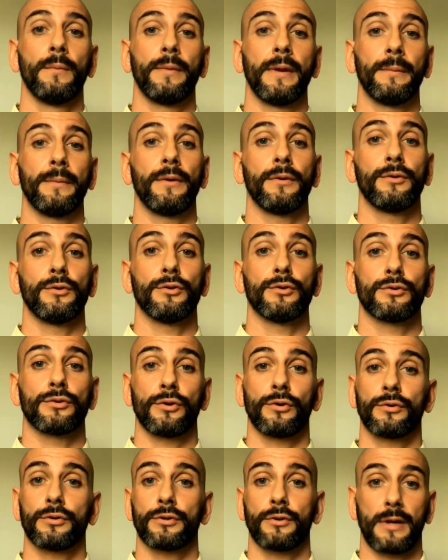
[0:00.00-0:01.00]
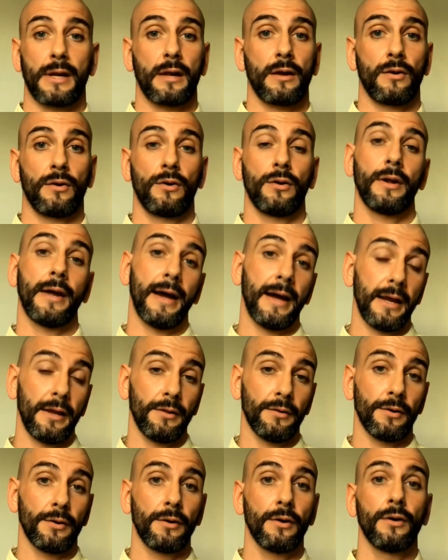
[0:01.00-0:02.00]
People use drugs or alcohol
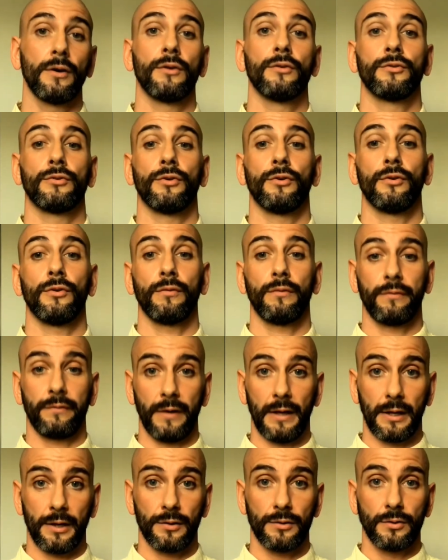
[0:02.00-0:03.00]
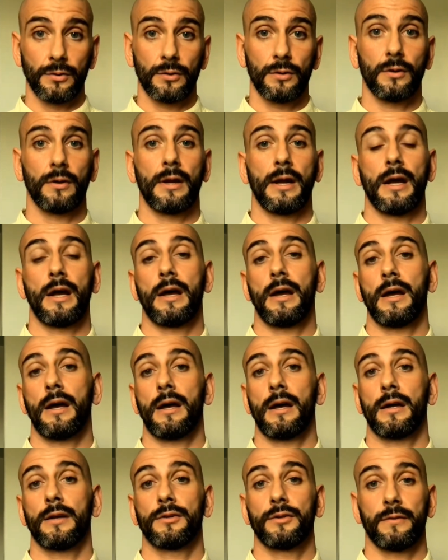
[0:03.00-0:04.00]
either to feel good,
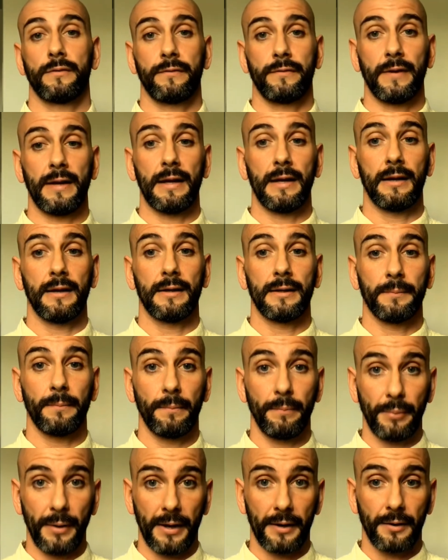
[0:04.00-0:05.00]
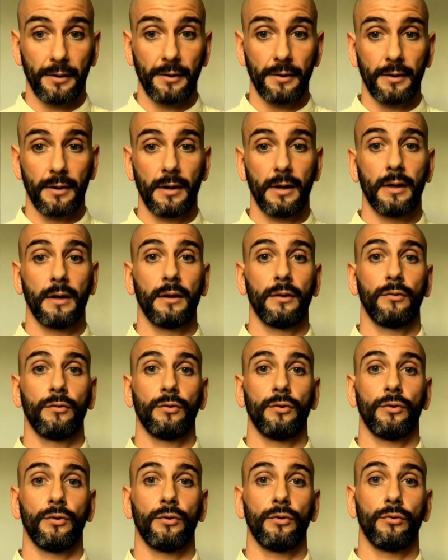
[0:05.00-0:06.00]
to feel better,
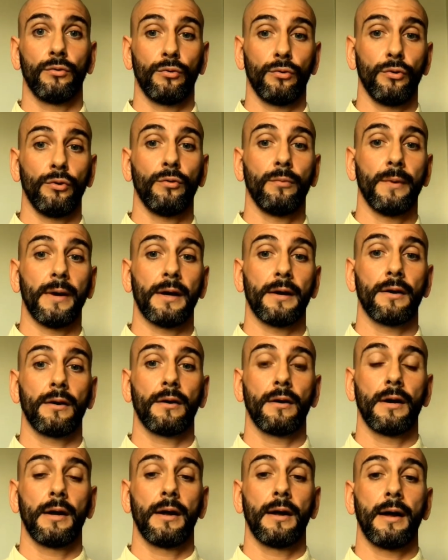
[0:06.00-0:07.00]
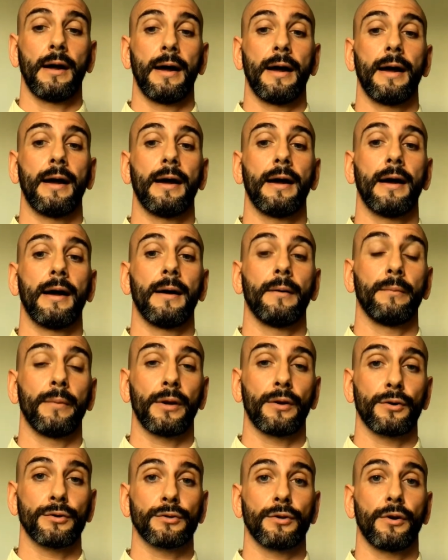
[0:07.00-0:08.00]
to do better, and
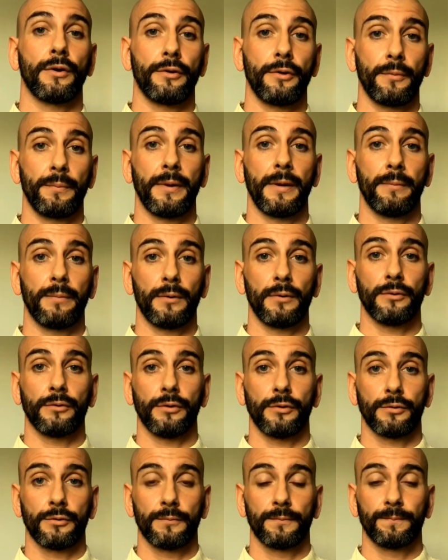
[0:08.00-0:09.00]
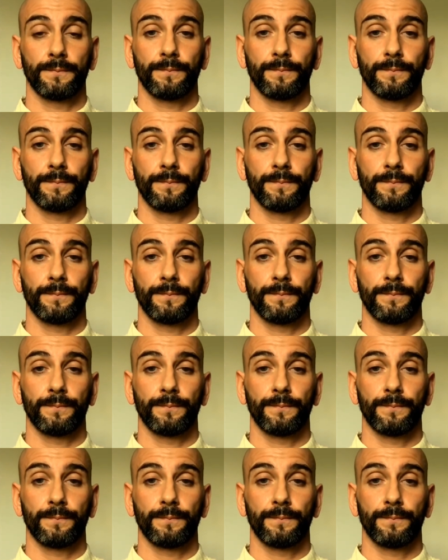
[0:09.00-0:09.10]
because other people do it.